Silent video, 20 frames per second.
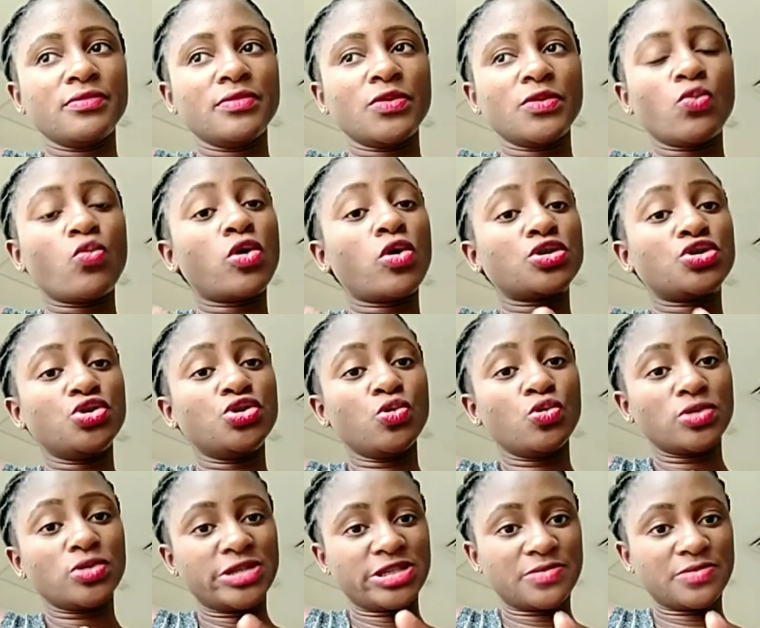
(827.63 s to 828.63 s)
what you
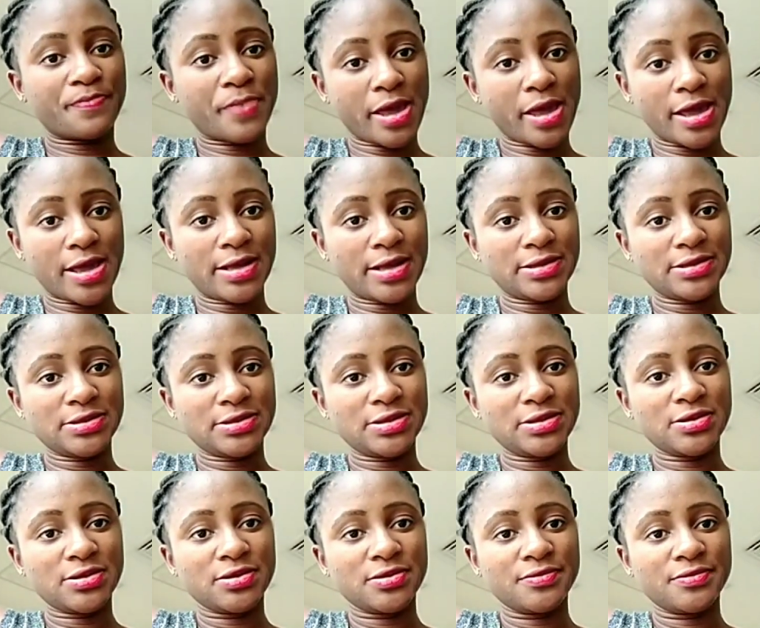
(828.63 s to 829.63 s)
would spend
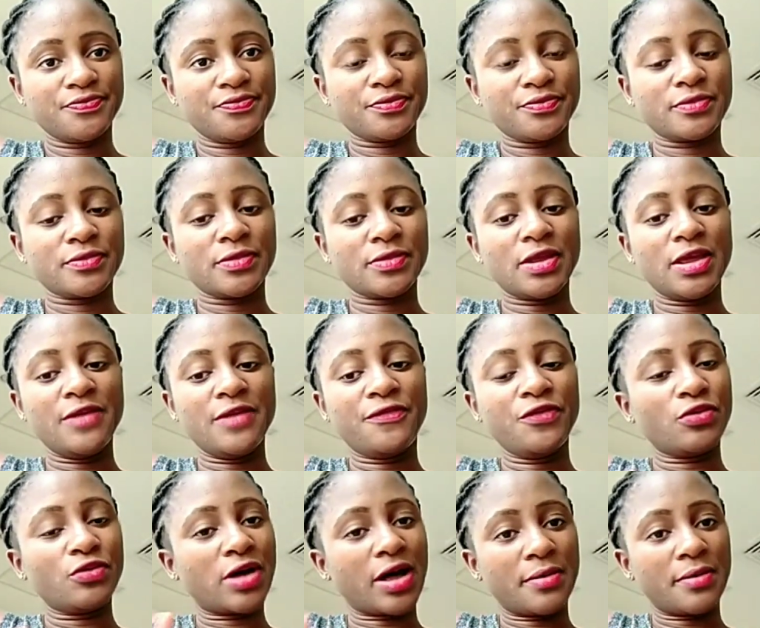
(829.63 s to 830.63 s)
if
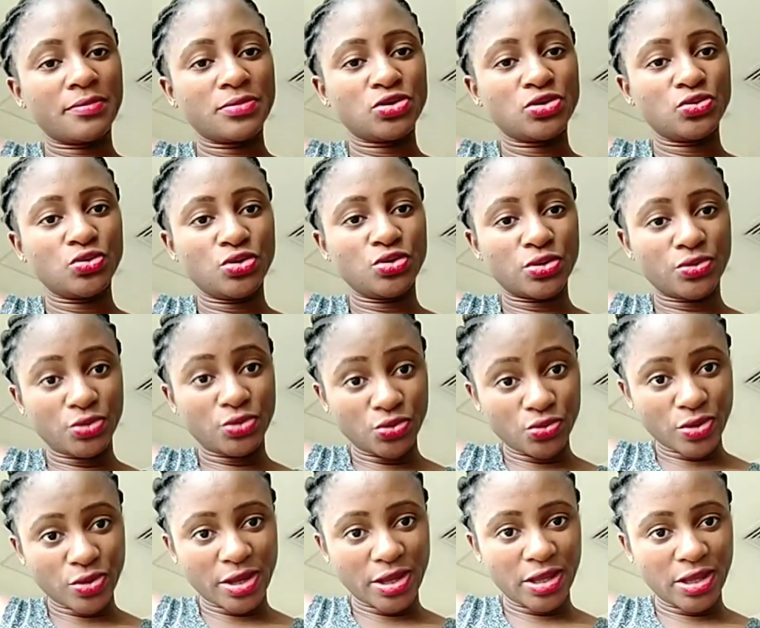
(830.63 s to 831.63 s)
you come to the
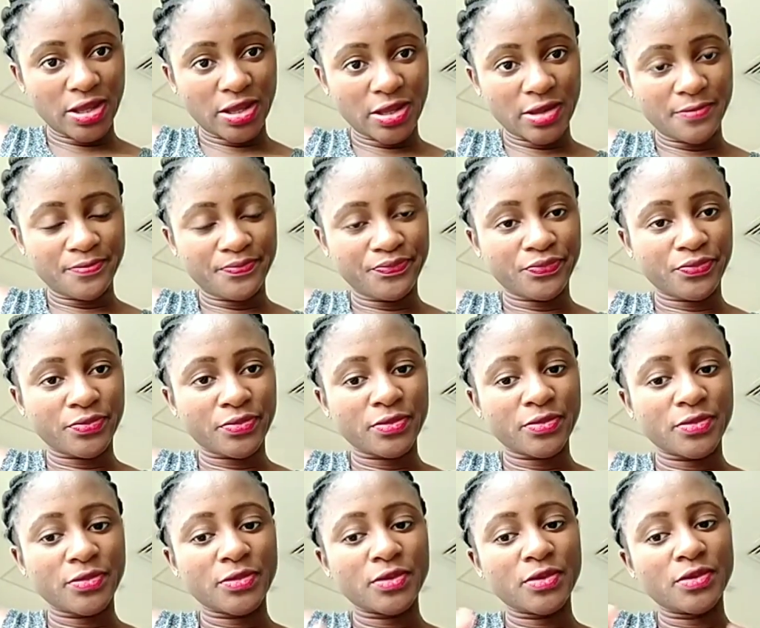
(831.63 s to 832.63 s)
UAE
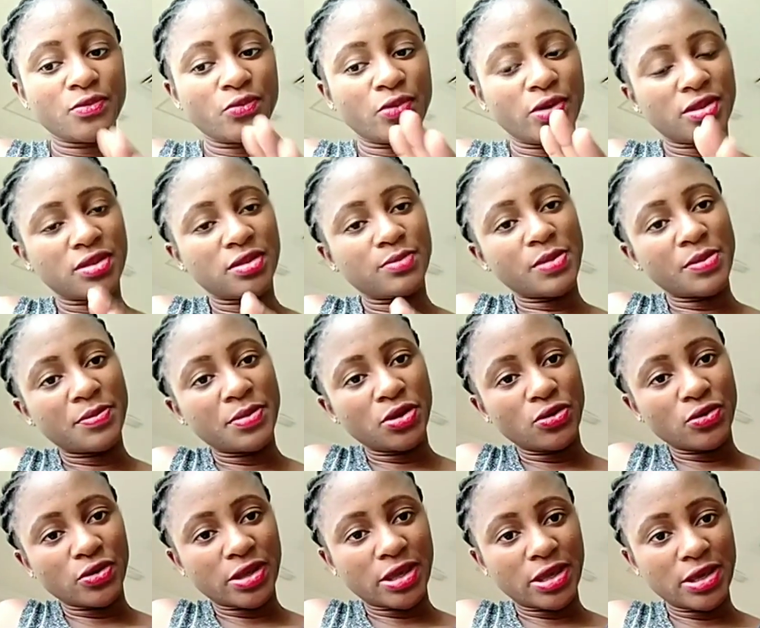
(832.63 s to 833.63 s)
with maybe
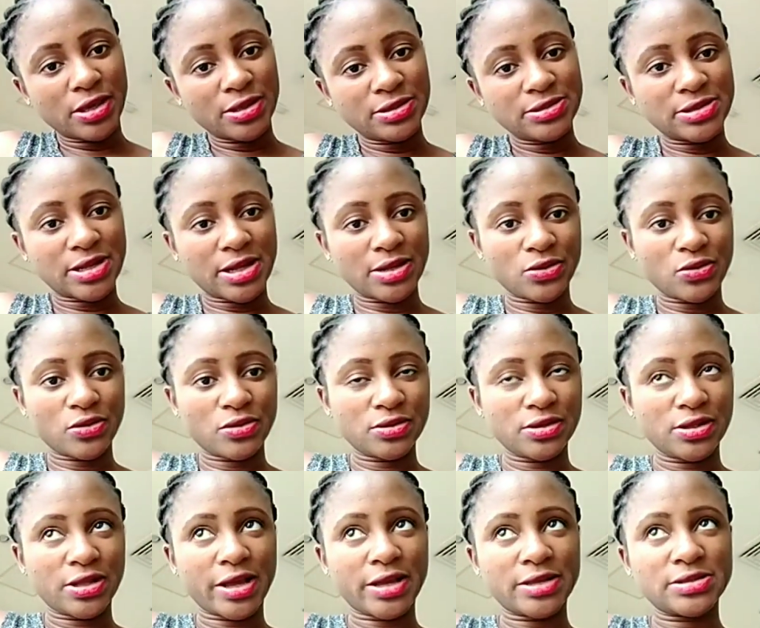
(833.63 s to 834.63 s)
your kids and all the
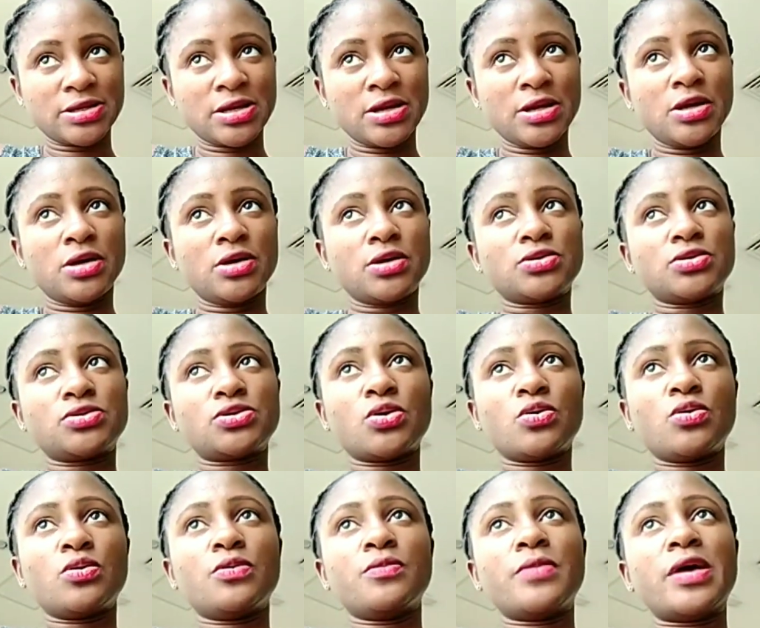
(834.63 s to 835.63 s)
likes.
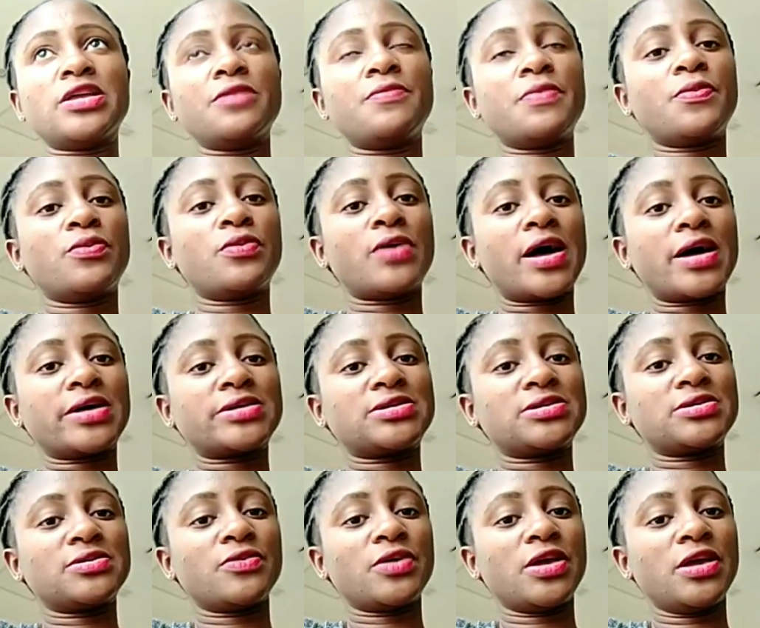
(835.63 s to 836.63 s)
So many people
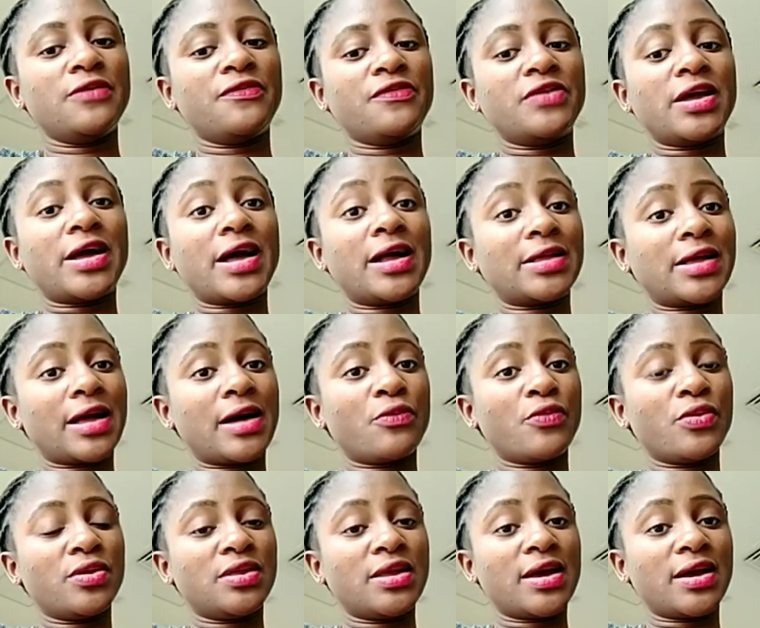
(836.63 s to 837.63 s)
ask if they can come
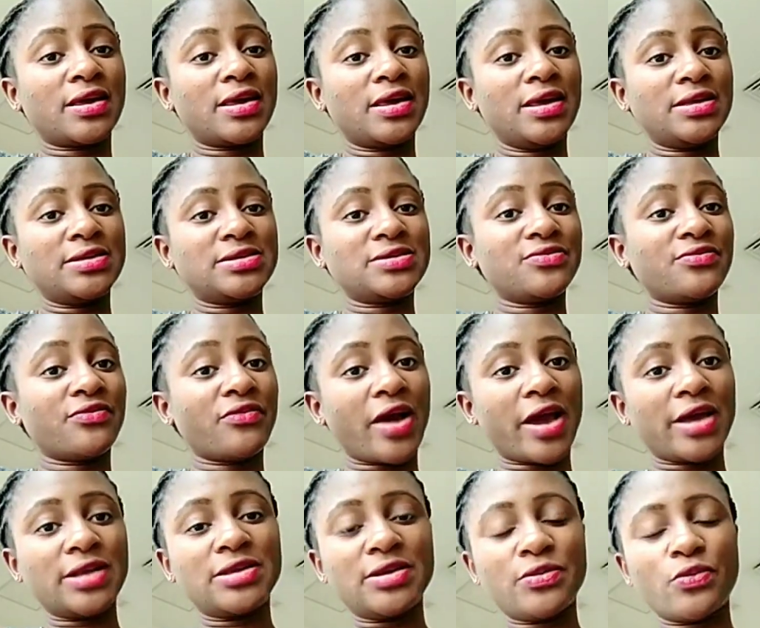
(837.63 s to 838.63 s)
with their kids
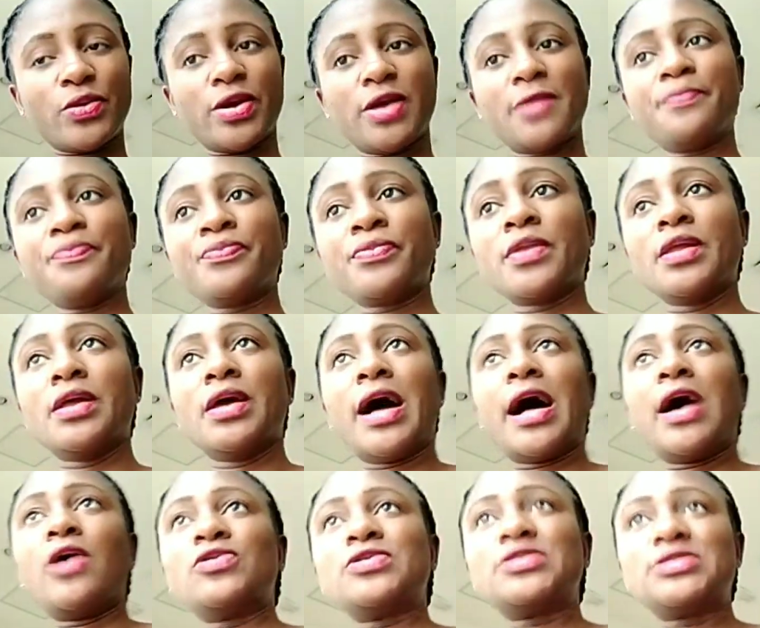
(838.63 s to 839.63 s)
right away.
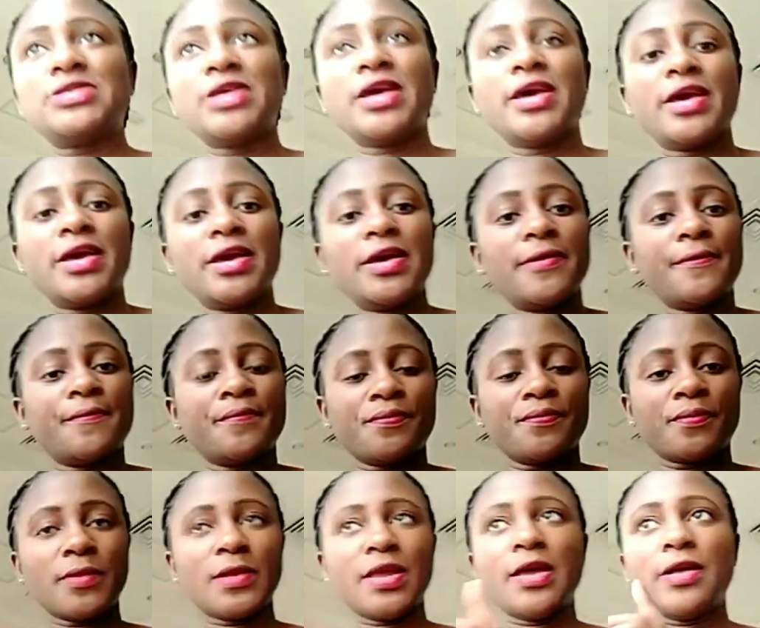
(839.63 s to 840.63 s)
I would say
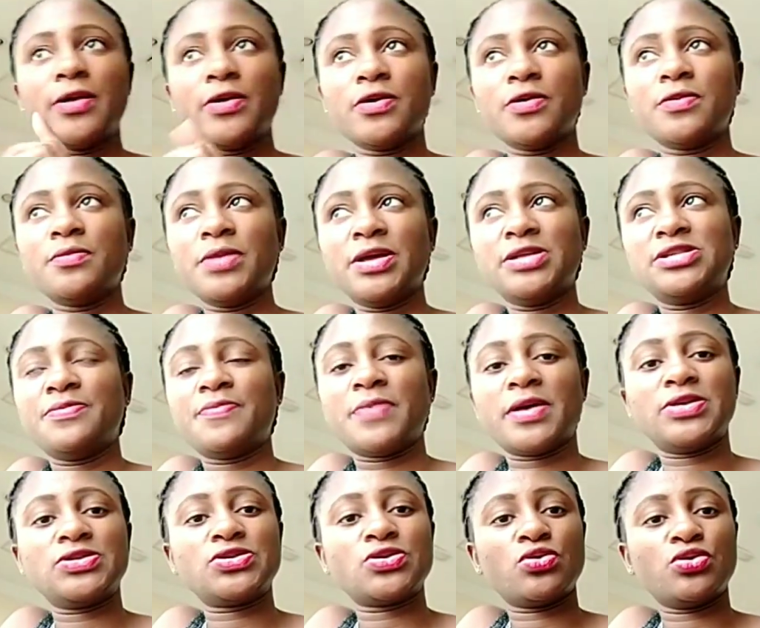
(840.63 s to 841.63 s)
it
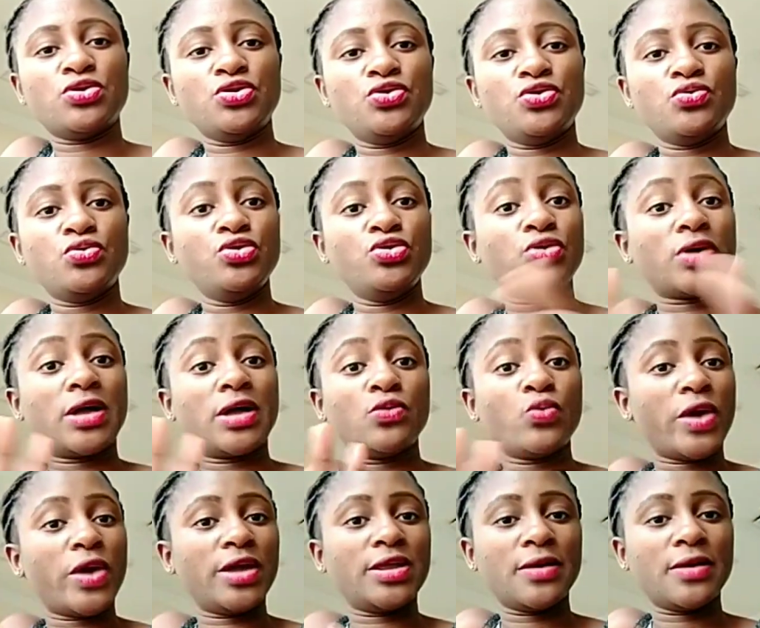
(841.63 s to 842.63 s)
depends on you. You can weigh the